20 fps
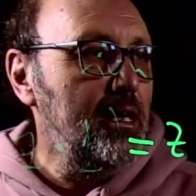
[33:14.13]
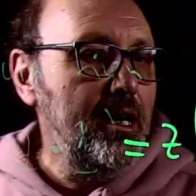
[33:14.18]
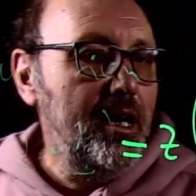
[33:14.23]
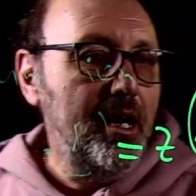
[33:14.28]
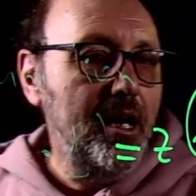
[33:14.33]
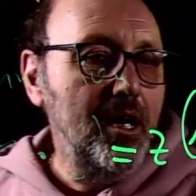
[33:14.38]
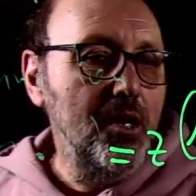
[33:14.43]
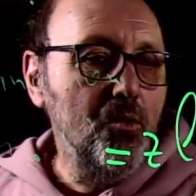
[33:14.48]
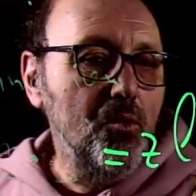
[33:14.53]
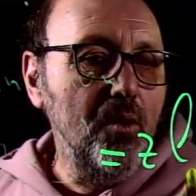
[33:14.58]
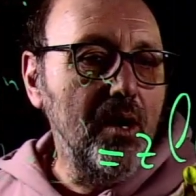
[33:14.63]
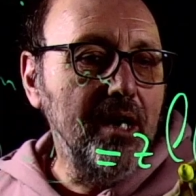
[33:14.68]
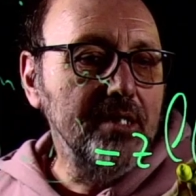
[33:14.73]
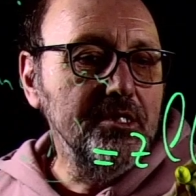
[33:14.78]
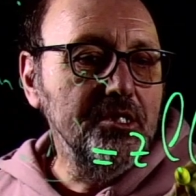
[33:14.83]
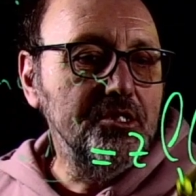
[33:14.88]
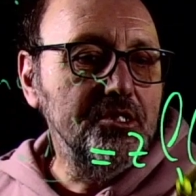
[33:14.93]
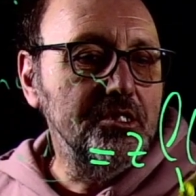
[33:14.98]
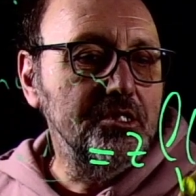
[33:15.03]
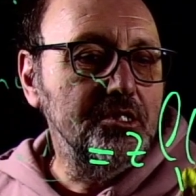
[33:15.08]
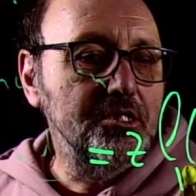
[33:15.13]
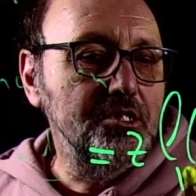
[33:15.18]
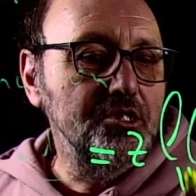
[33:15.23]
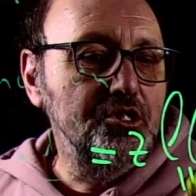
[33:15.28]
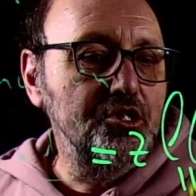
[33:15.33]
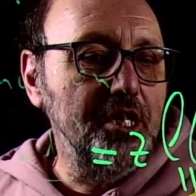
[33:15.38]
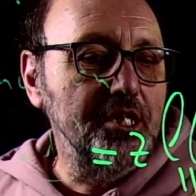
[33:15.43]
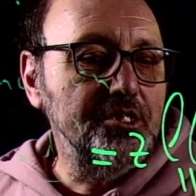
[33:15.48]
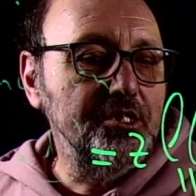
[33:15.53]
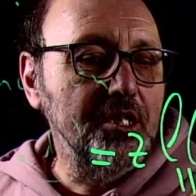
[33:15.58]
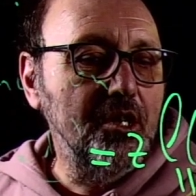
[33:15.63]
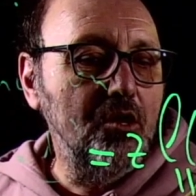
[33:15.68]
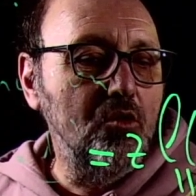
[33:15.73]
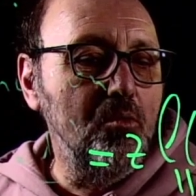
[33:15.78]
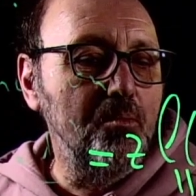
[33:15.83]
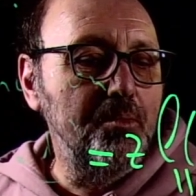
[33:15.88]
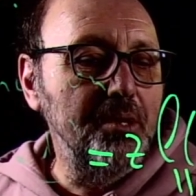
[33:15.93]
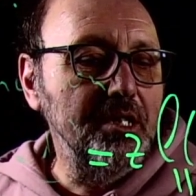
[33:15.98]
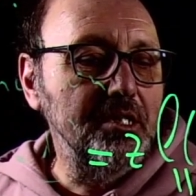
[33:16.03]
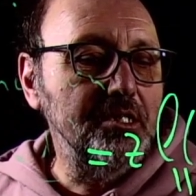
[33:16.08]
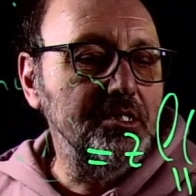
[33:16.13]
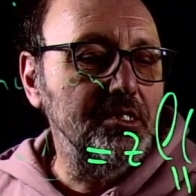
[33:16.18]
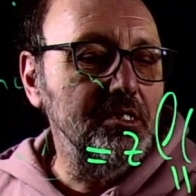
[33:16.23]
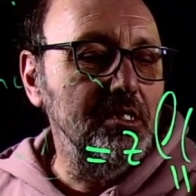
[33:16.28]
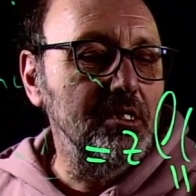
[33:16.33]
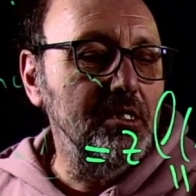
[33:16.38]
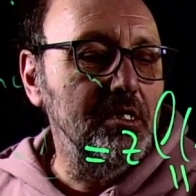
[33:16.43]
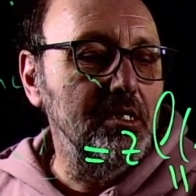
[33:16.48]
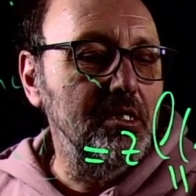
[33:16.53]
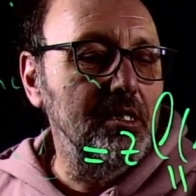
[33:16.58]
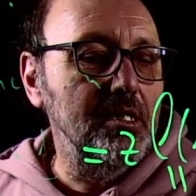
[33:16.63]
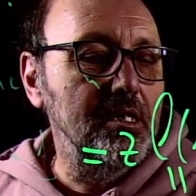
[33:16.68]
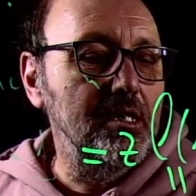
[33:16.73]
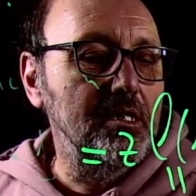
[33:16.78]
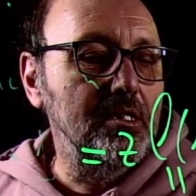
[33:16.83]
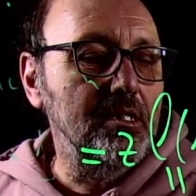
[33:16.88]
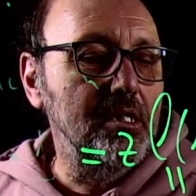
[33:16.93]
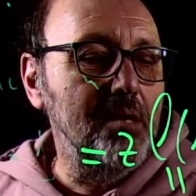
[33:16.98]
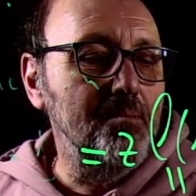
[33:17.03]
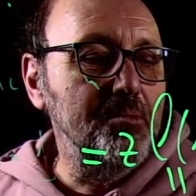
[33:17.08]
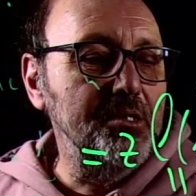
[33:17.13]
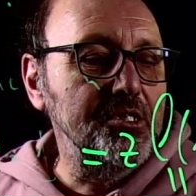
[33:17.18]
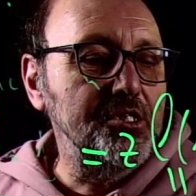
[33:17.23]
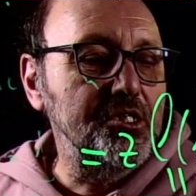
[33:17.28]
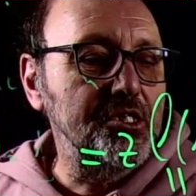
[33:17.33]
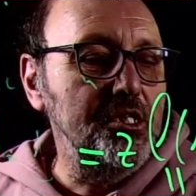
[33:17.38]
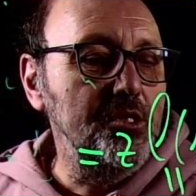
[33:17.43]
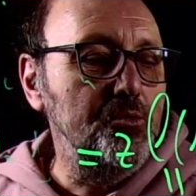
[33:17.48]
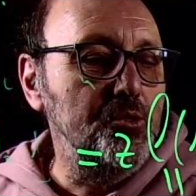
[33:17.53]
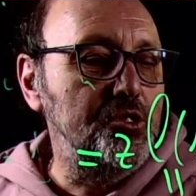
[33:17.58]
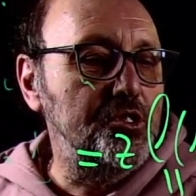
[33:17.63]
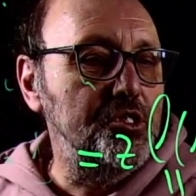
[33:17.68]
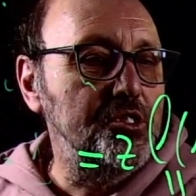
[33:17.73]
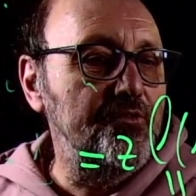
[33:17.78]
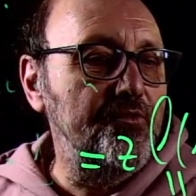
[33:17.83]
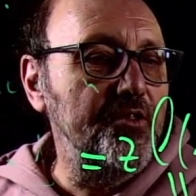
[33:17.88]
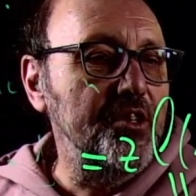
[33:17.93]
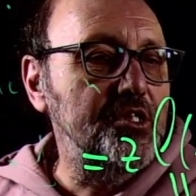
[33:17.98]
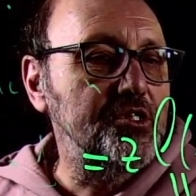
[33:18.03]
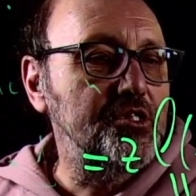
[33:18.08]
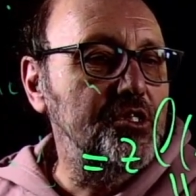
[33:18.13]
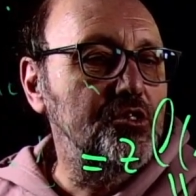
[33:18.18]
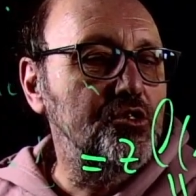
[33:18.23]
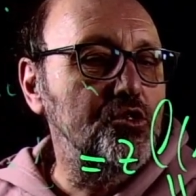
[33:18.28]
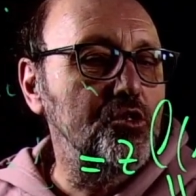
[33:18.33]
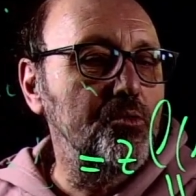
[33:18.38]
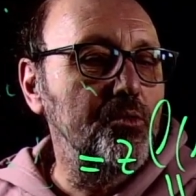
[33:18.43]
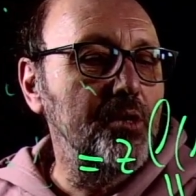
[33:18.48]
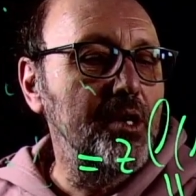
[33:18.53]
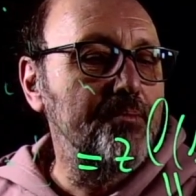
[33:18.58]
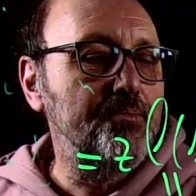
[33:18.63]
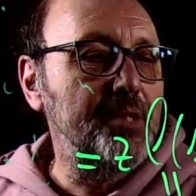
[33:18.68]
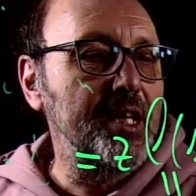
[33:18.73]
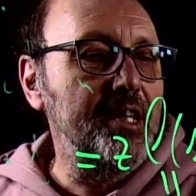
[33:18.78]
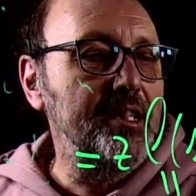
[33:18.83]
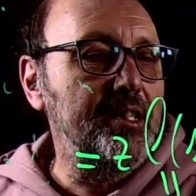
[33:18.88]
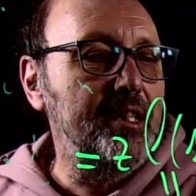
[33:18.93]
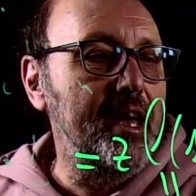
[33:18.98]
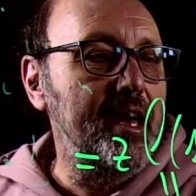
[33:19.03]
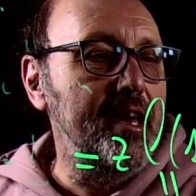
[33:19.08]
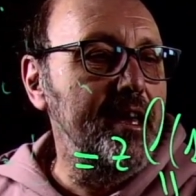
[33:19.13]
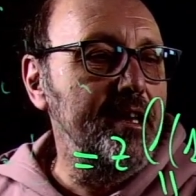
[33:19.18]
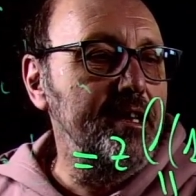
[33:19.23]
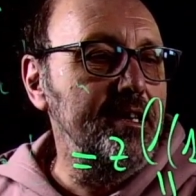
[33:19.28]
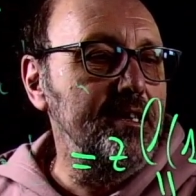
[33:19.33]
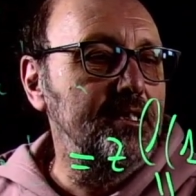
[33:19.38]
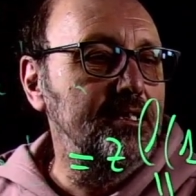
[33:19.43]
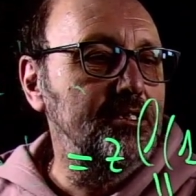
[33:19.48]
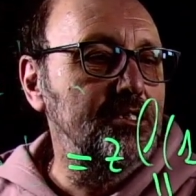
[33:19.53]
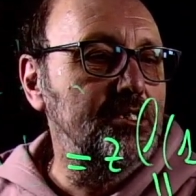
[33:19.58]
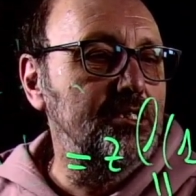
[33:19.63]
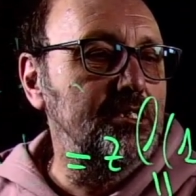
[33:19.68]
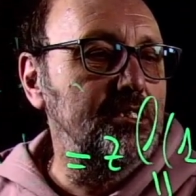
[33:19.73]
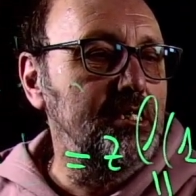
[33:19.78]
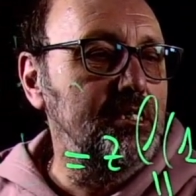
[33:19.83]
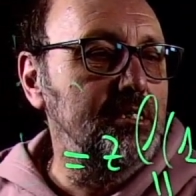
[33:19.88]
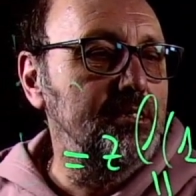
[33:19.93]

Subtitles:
L1 is just a complex number c, which is fixed, so we obtain az.